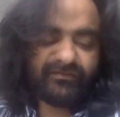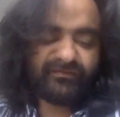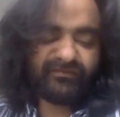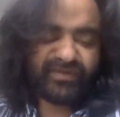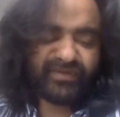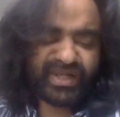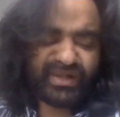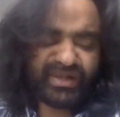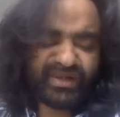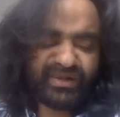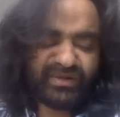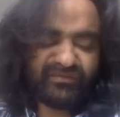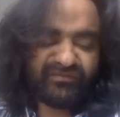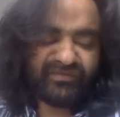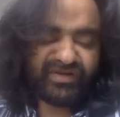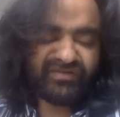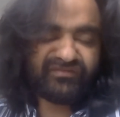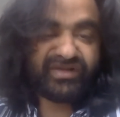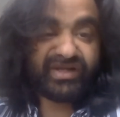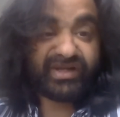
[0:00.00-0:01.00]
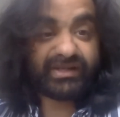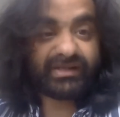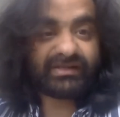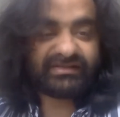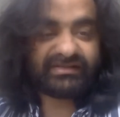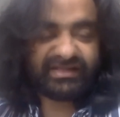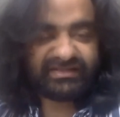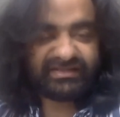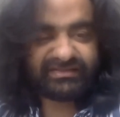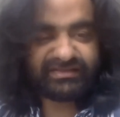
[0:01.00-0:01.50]
when winter
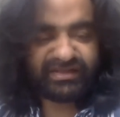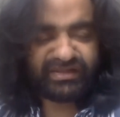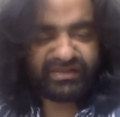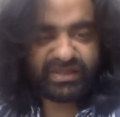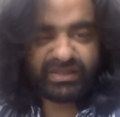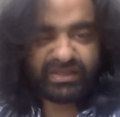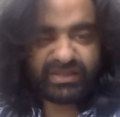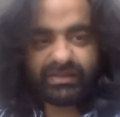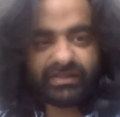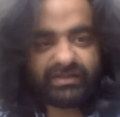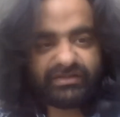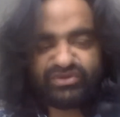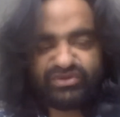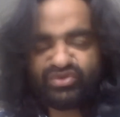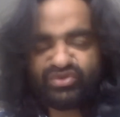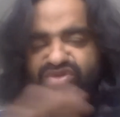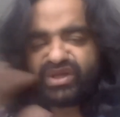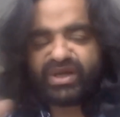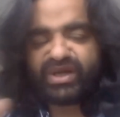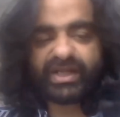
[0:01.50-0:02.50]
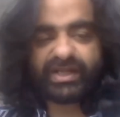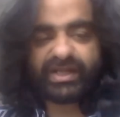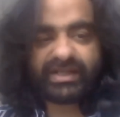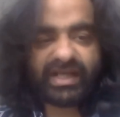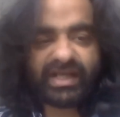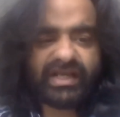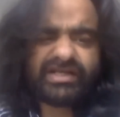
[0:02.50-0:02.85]
sets in, then there is no sunlight.